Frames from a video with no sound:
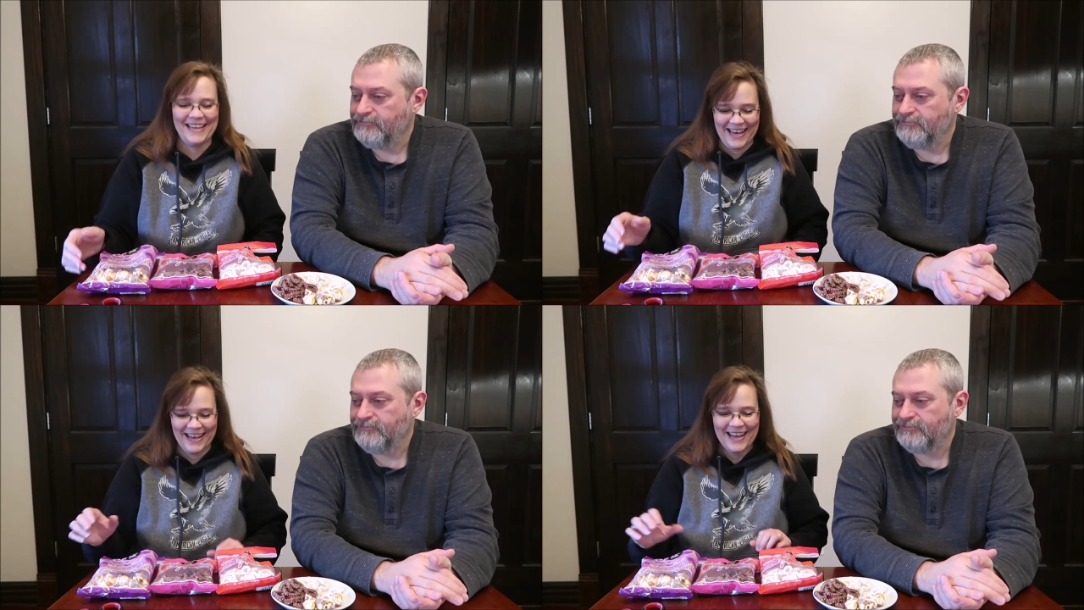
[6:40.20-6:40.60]

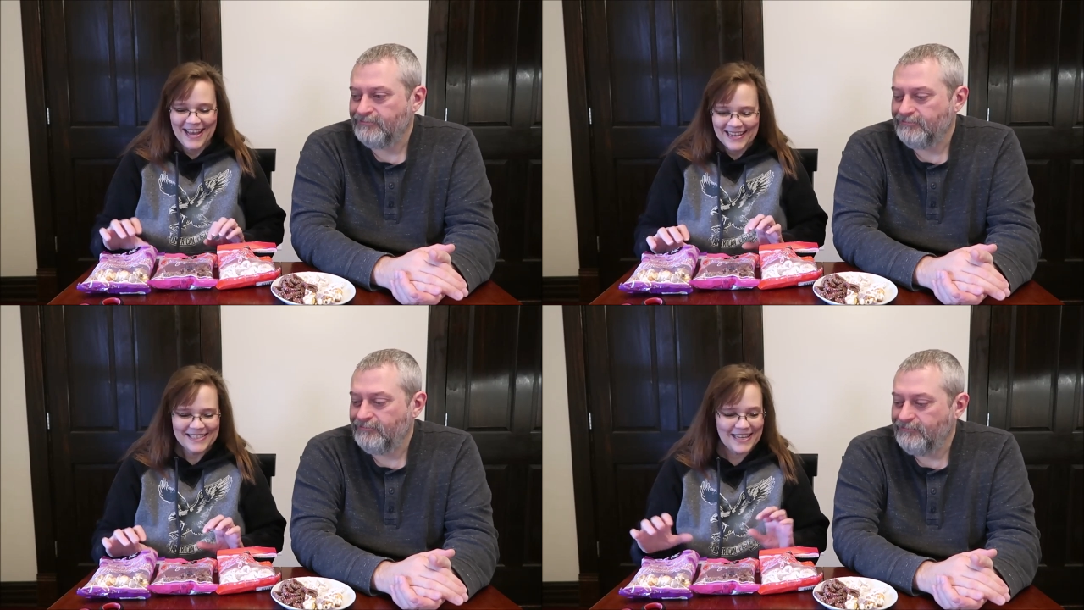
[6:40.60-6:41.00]

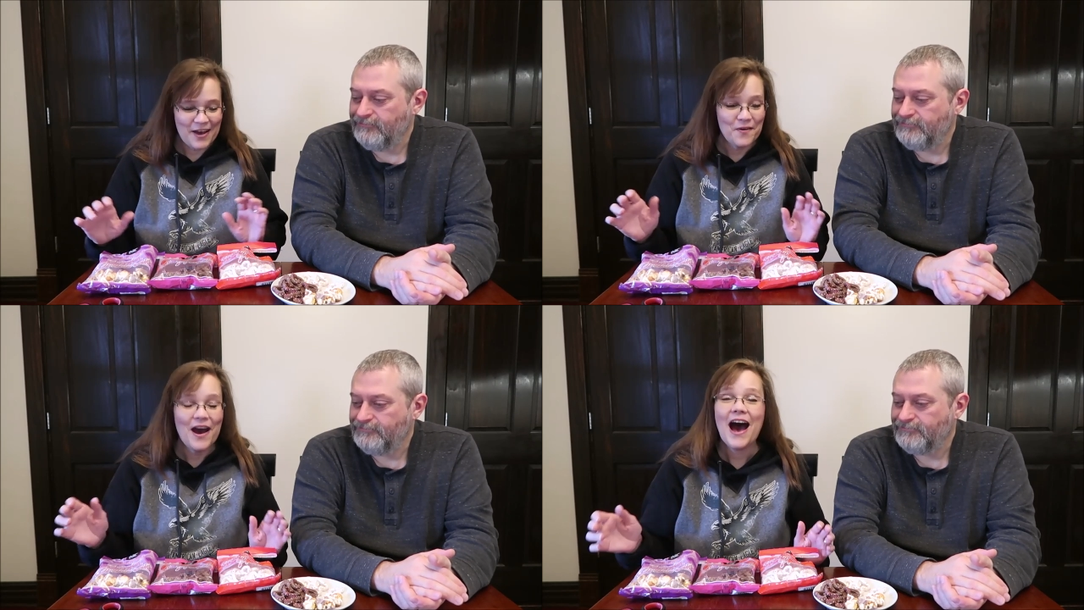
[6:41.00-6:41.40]
Speaker 1: yeah.
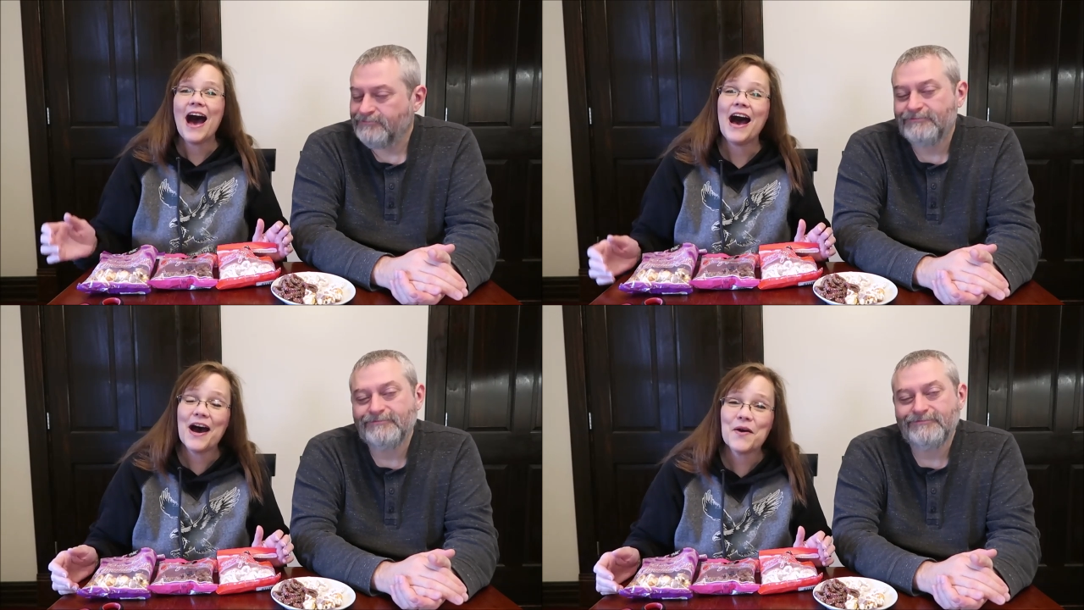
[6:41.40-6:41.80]
So
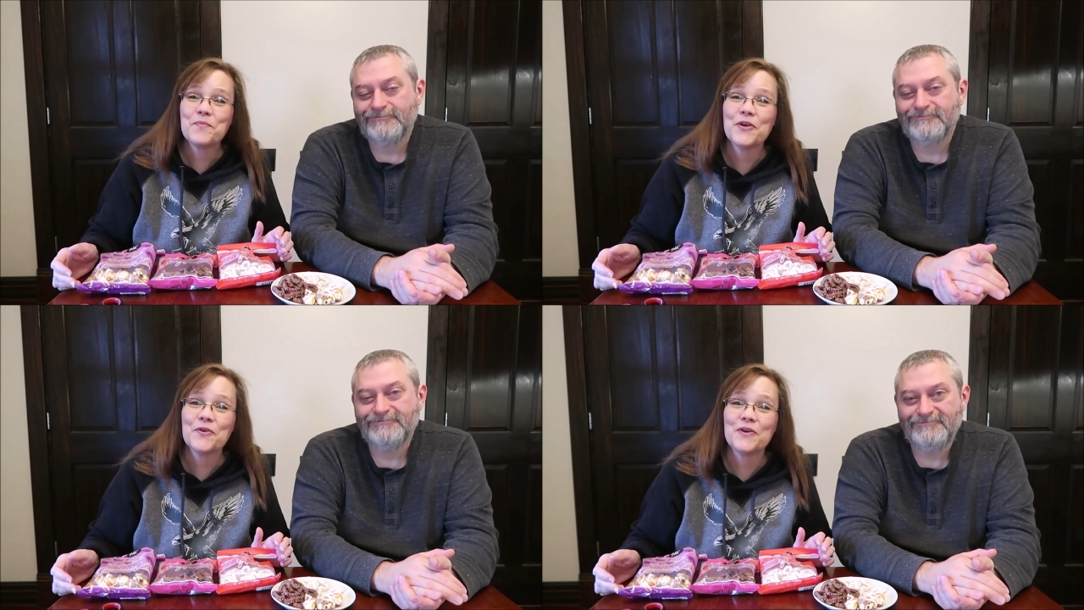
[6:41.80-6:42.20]
I
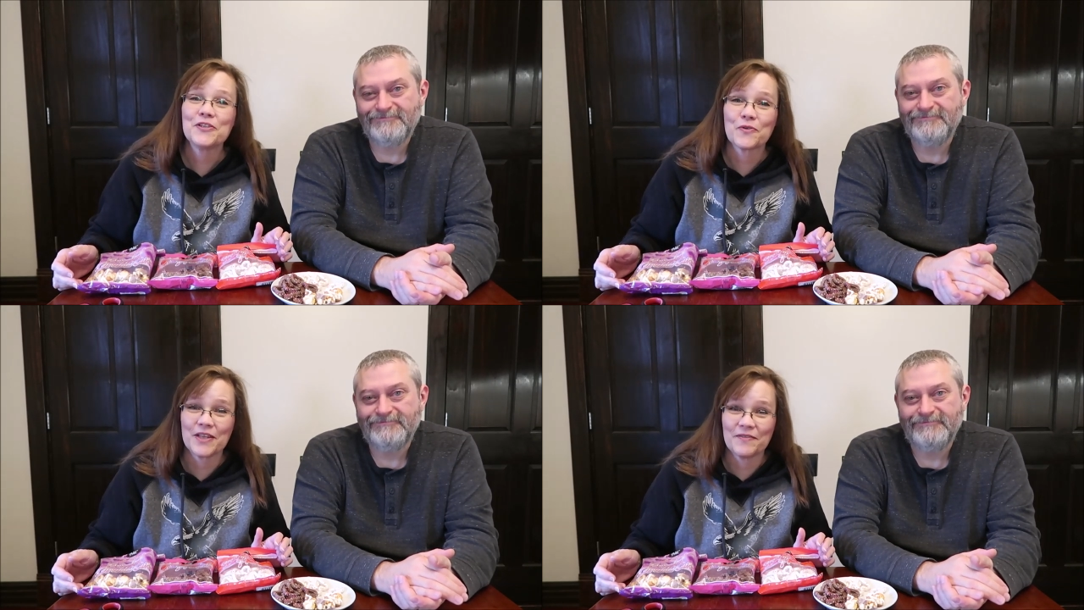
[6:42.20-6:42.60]
hope you
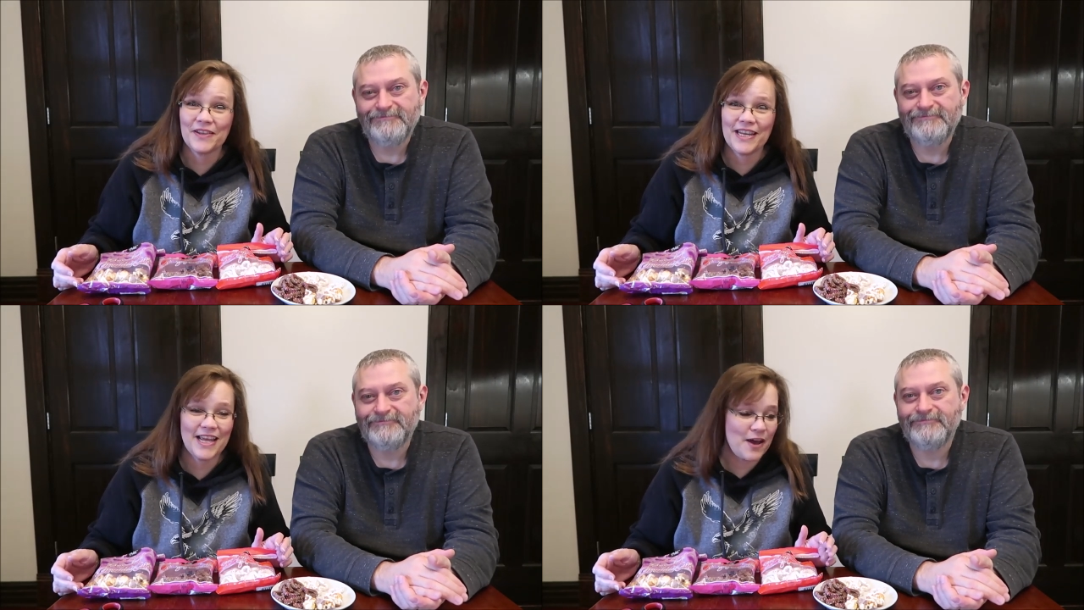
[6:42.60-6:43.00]
enjoyed
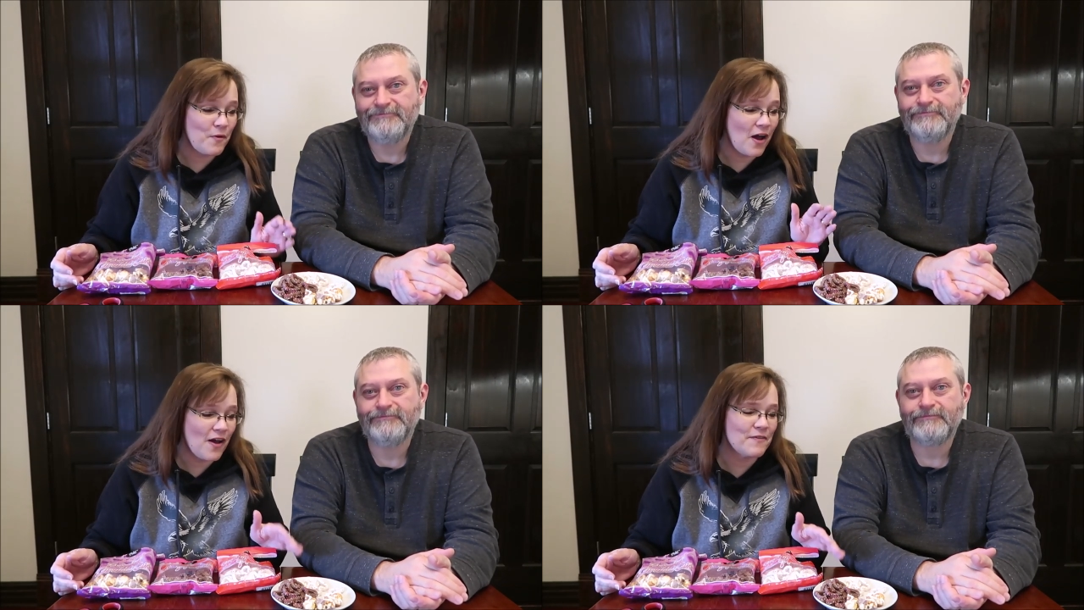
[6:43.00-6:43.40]
the video.
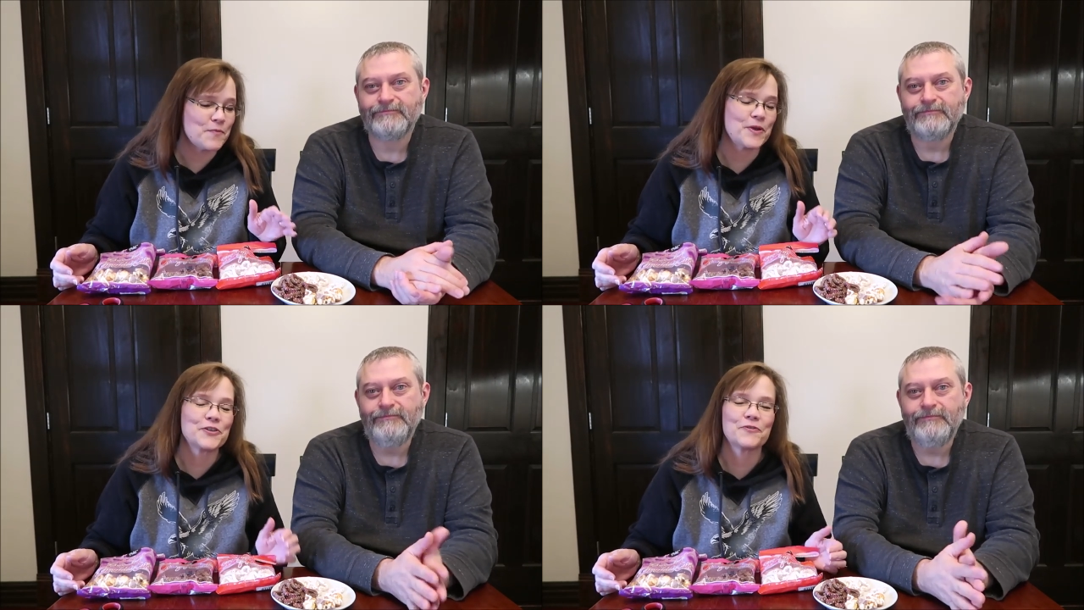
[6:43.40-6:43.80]
I'll
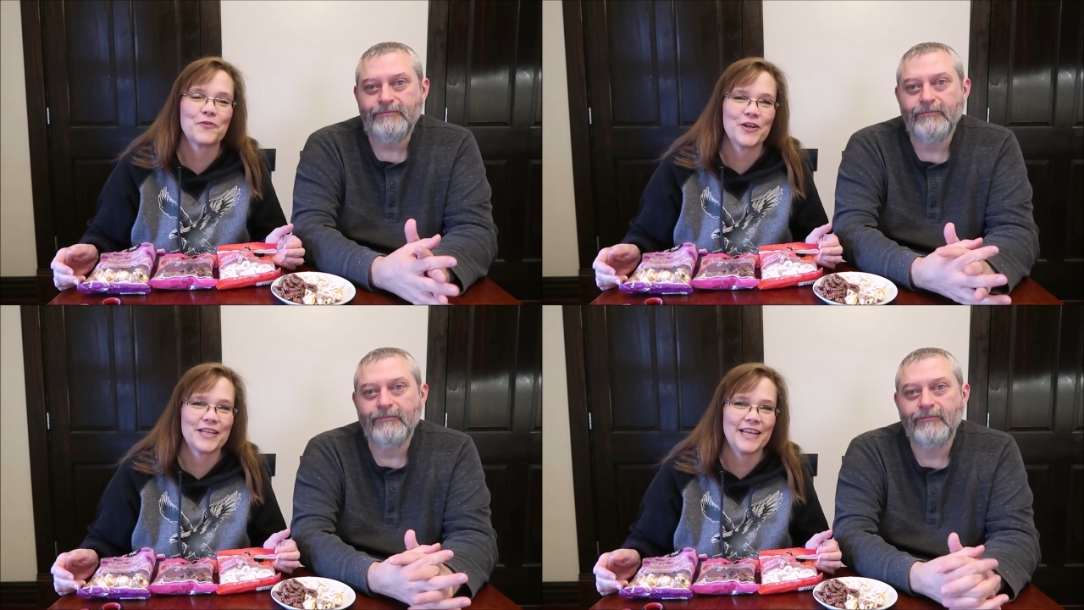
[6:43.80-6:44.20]
have a picture
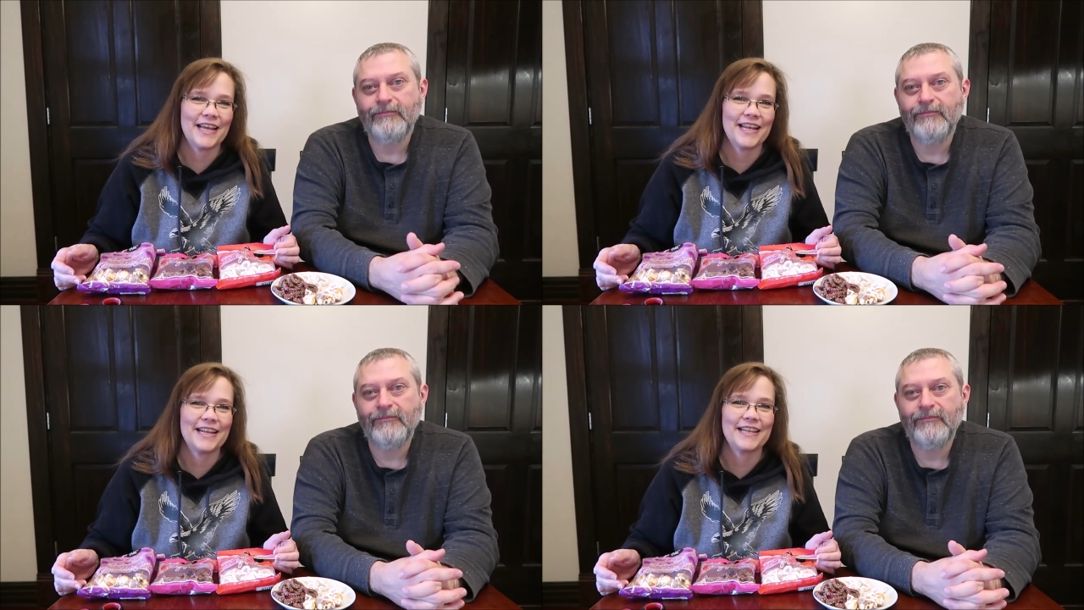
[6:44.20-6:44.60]
for you at
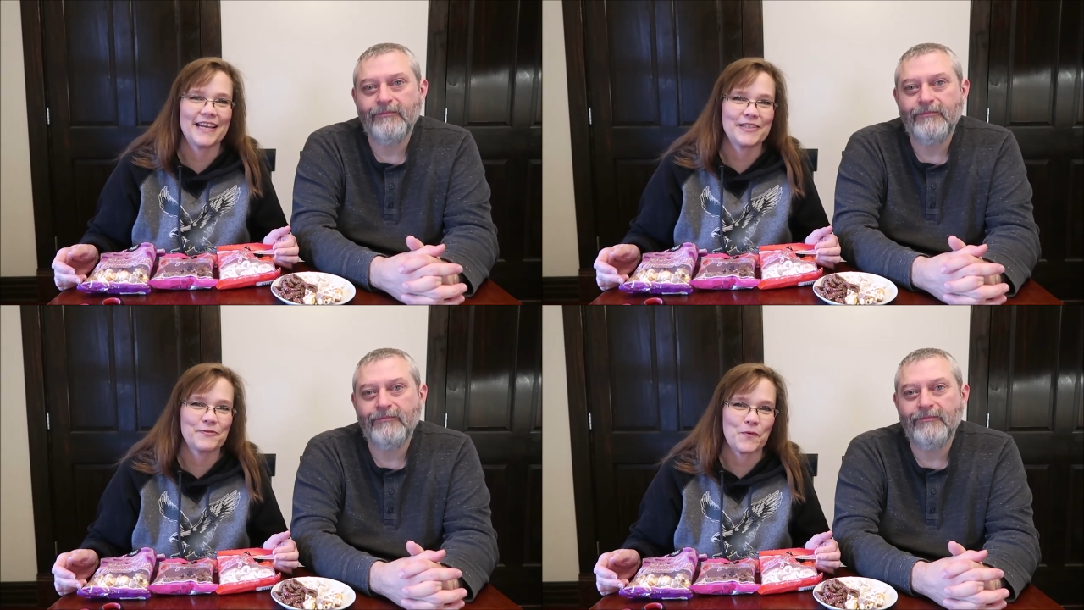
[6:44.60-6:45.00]
the end,
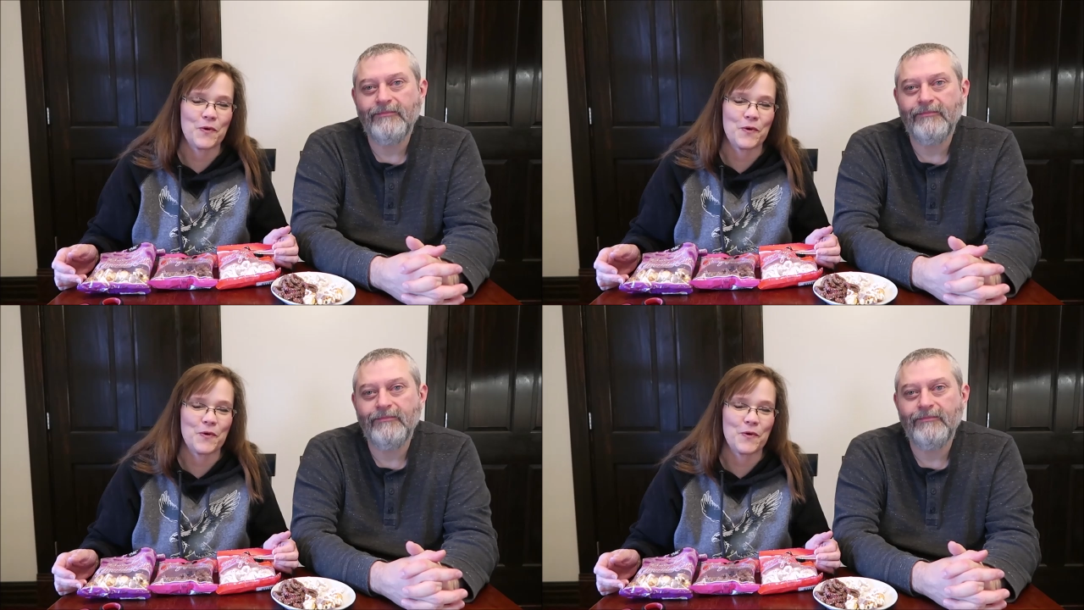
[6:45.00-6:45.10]
and thanks for